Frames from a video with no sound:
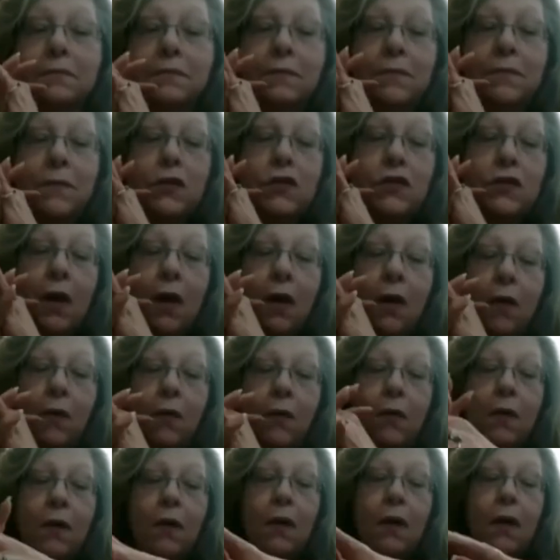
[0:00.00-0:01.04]

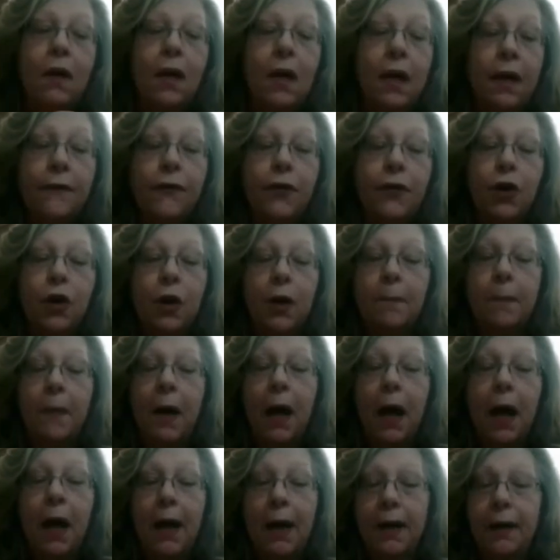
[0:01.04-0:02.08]
So, if you're going to
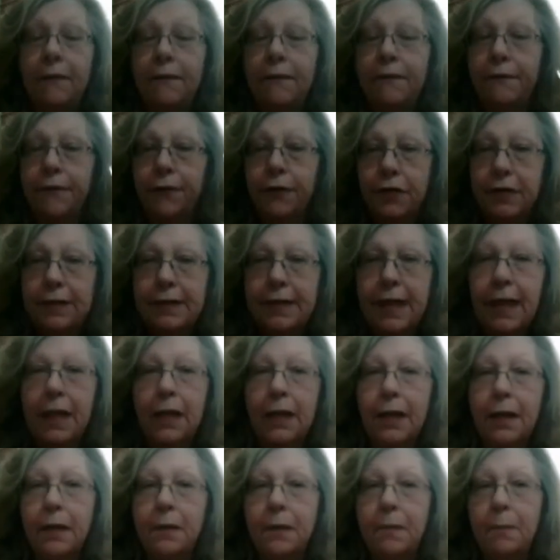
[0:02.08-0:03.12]
buy for
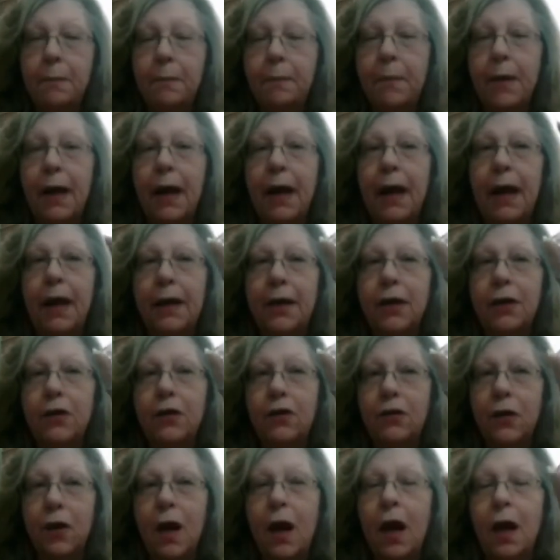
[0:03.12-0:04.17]
selling, buy
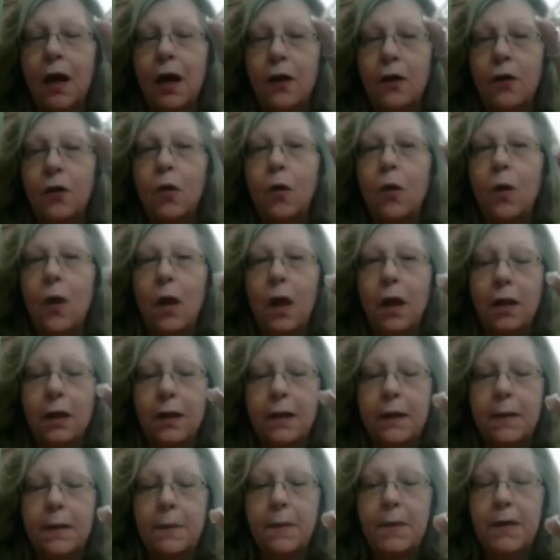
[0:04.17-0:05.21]
your higher
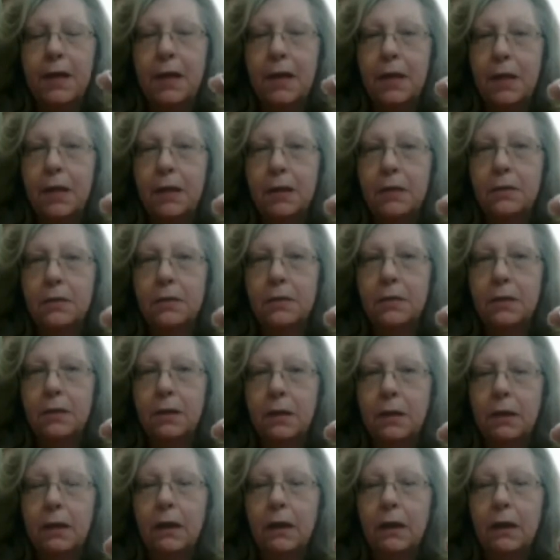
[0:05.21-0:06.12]
quality beads.